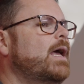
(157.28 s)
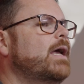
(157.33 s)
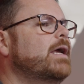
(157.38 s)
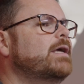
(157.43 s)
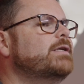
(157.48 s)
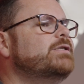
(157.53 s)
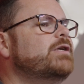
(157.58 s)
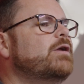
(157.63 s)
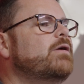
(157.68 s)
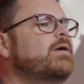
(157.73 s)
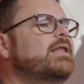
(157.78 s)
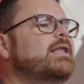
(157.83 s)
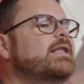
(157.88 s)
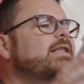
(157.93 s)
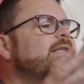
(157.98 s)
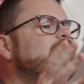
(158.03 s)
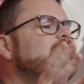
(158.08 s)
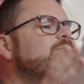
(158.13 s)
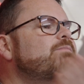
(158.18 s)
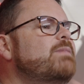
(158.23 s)
considering that
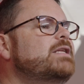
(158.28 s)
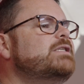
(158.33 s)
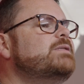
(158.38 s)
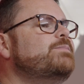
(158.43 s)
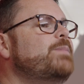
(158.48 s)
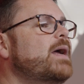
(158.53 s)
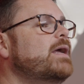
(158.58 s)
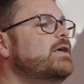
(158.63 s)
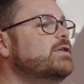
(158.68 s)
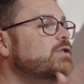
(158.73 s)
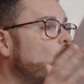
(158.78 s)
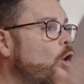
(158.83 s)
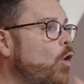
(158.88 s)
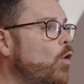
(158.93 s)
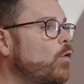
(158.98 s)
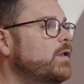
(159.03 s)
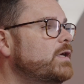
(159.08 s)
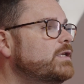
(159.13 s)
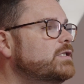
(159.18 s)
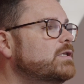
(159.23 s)
this min spec is
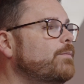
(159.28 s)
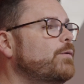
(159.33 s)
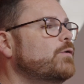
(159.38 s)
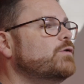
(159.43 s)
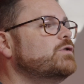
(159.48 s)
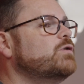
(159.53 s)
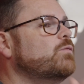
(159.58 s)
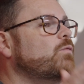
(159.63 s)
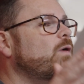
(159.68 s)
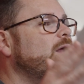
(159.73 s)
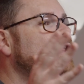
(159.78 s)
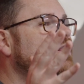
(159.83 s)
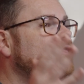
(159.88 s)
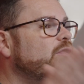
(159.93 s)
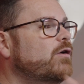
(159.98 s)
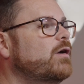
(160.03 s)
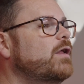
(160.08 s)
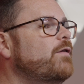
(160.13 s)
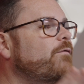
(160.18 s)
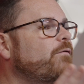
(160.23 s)
only supposed to run at
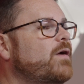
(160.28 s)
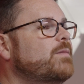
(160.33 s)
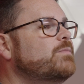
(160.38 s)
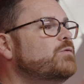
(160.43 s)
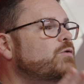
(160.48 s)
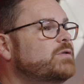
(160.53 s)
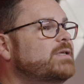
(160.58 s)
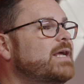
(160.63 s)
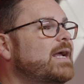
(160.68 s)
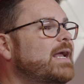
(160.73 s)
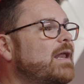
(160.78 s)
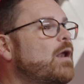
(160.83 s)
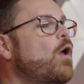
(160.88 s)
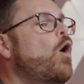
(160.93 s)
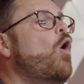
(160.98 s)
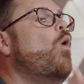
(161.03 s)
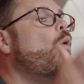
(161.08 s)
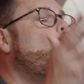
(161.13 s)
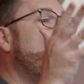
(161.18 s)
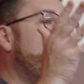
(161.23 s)
30 frames per second
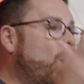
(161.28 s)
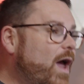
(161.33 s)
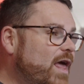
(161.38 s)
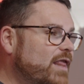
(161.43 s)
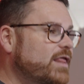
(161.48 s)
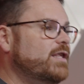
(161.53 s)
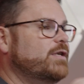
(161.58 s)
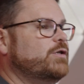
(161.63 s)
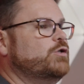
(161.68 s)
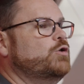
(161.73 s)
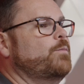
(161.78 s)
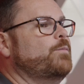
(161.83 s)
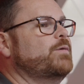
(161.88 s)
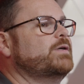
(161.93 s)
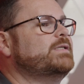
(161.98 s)
with super